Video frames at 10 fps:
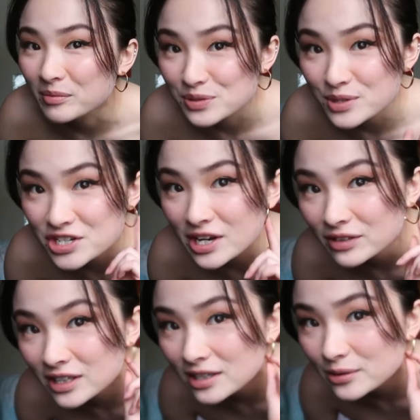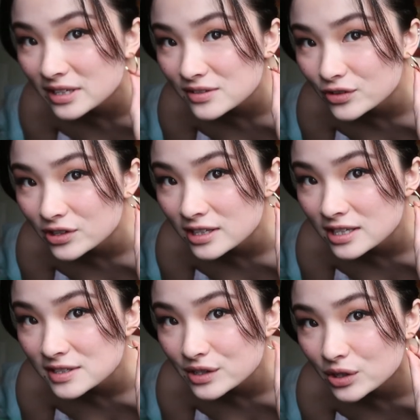Switched out the earrings for
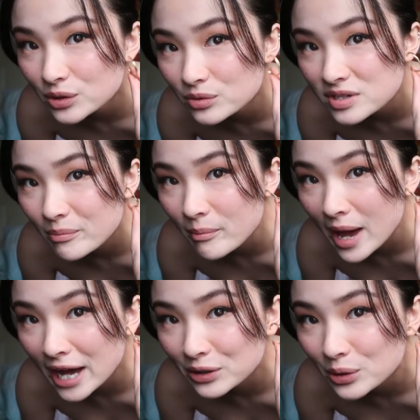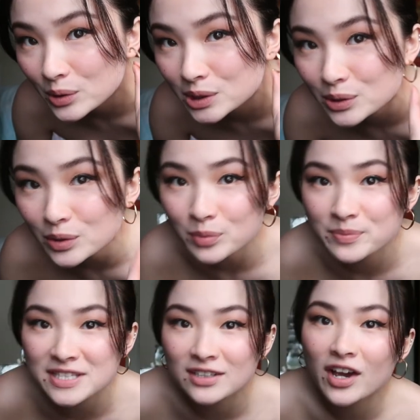these cute matte gold
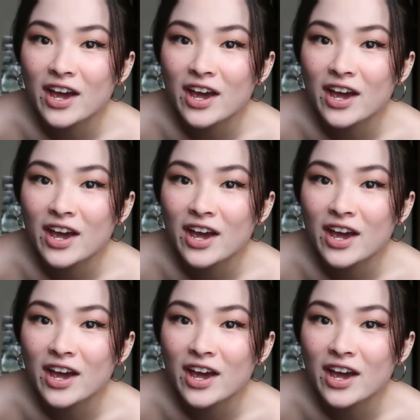hoops,